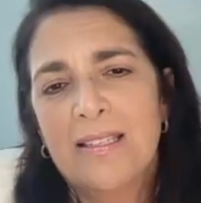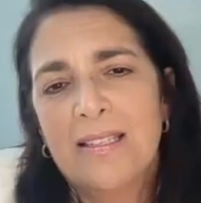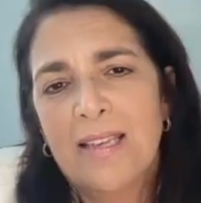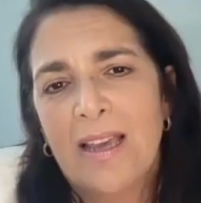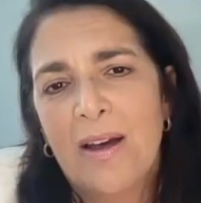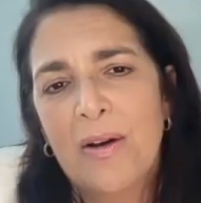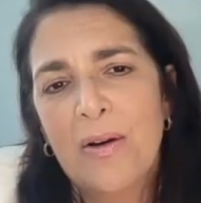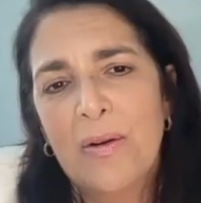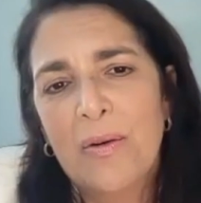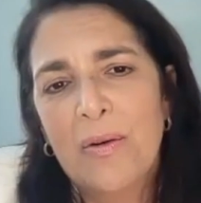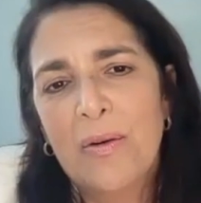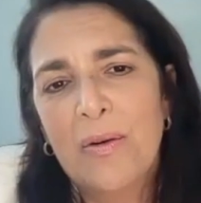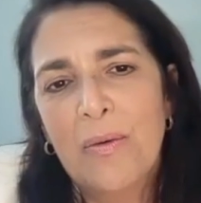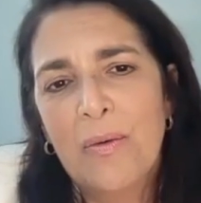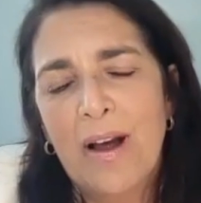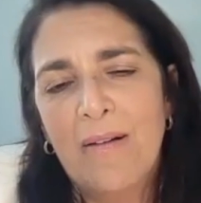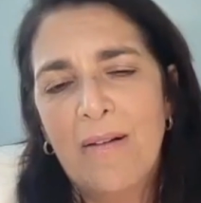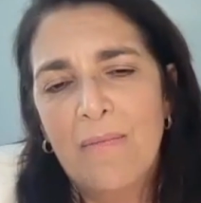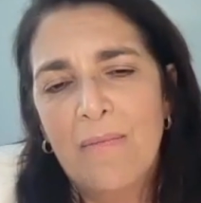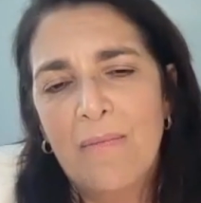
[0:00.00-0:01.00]

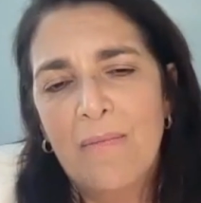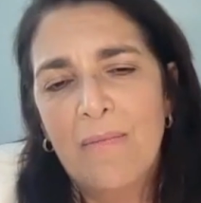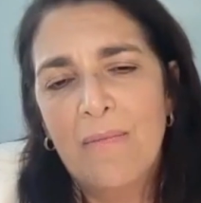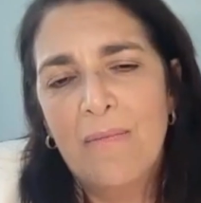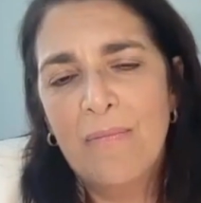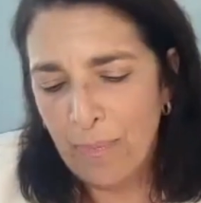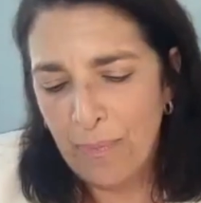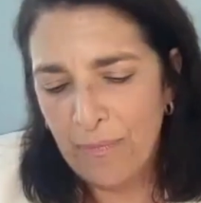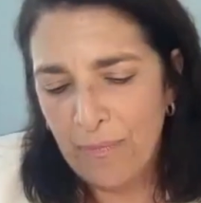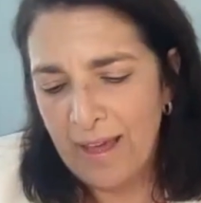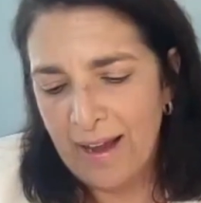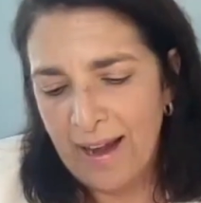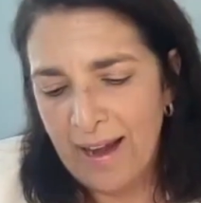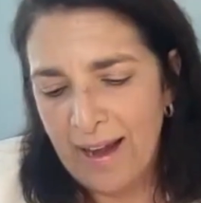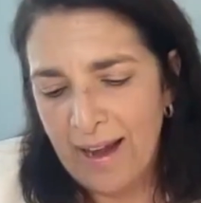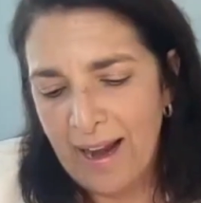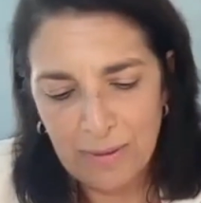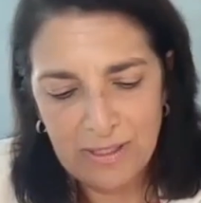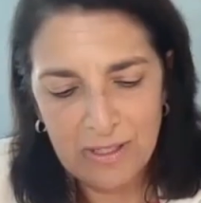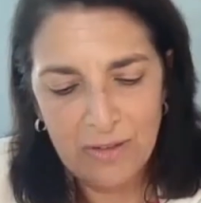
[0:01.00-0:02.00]
So that
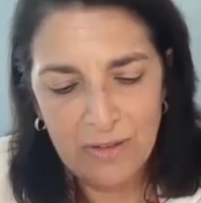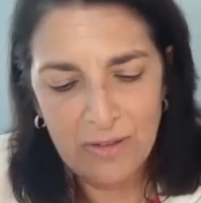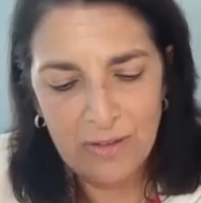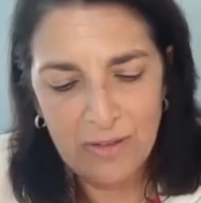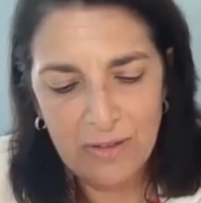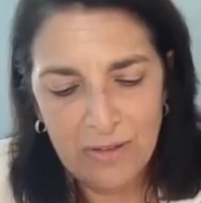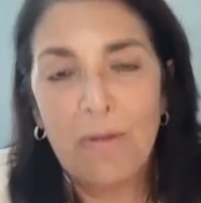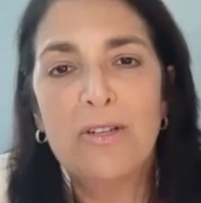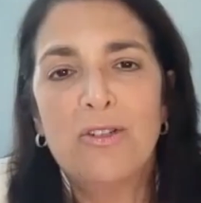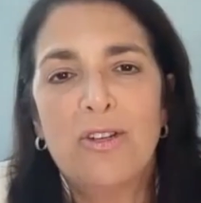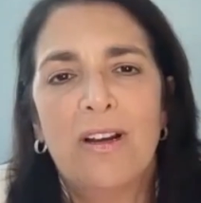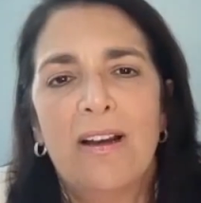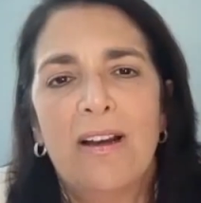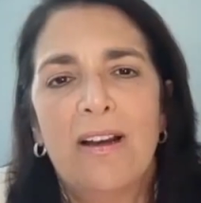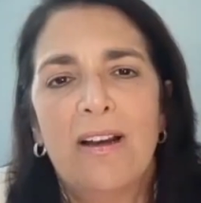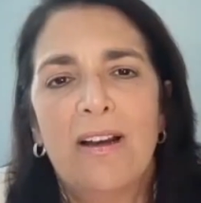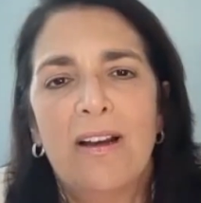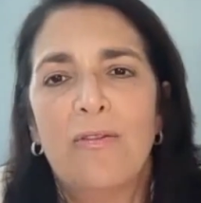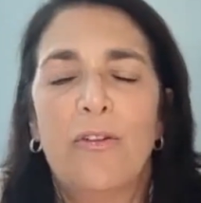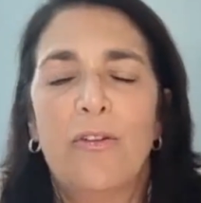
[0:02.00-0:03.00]
aspect of our
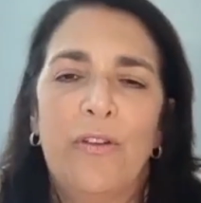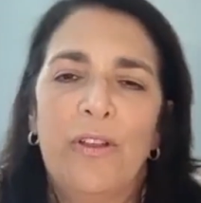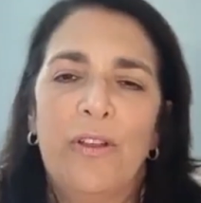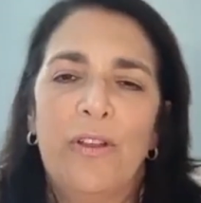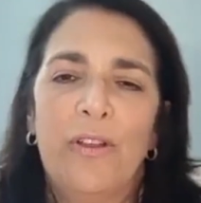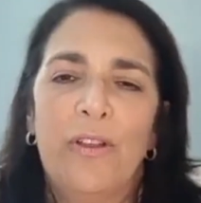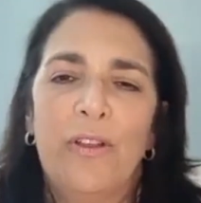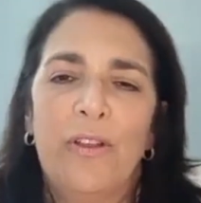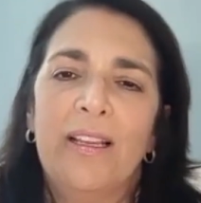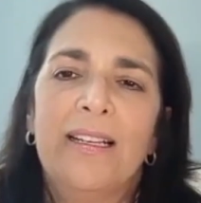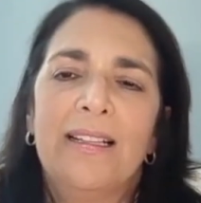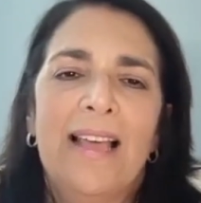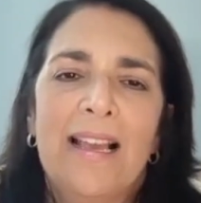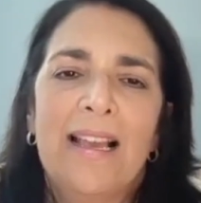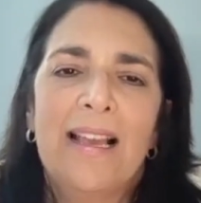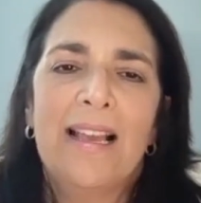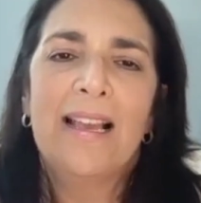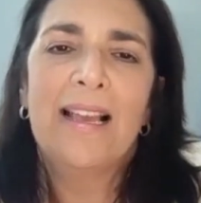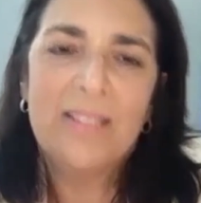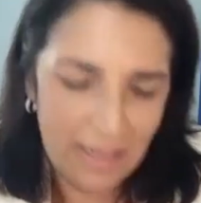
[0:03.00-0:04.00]
mission and fulfilling it in
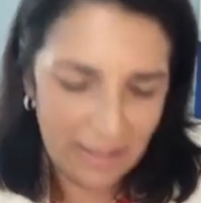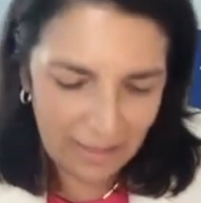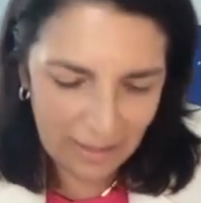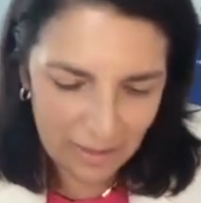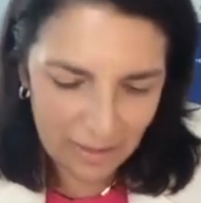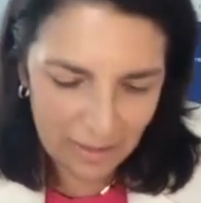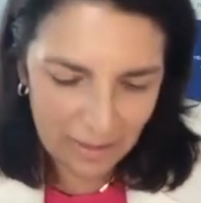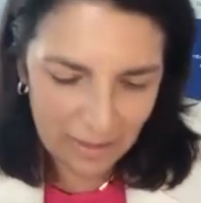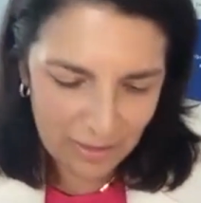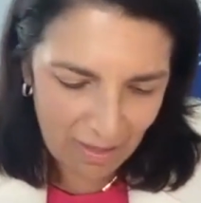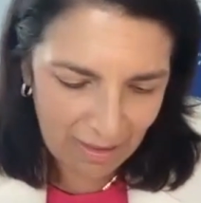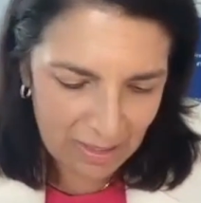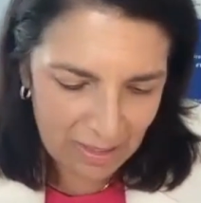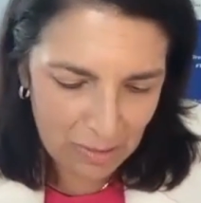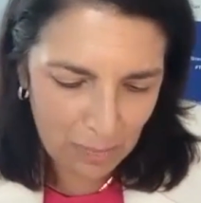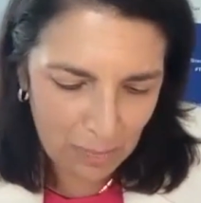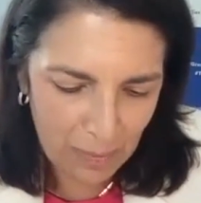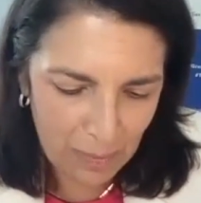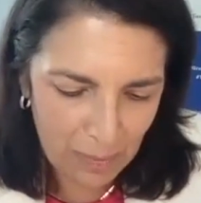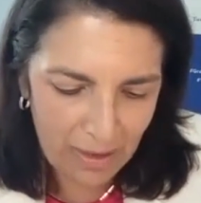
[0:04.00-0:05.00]
the last 10 years, I
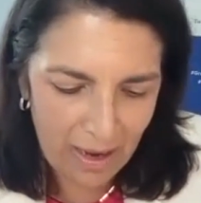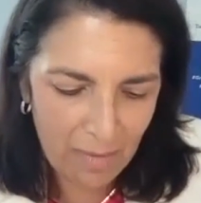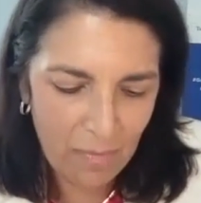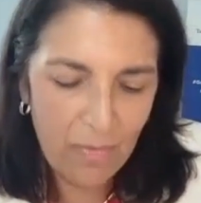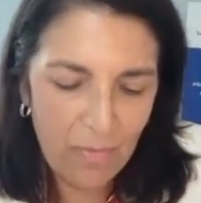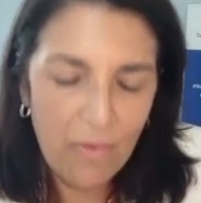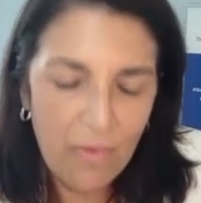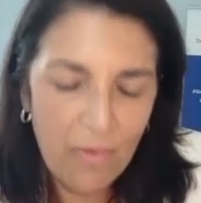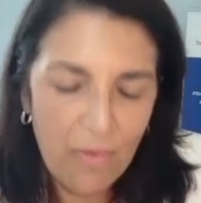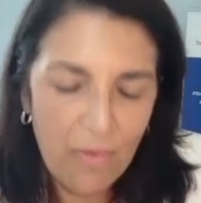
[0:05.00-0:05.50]
think has been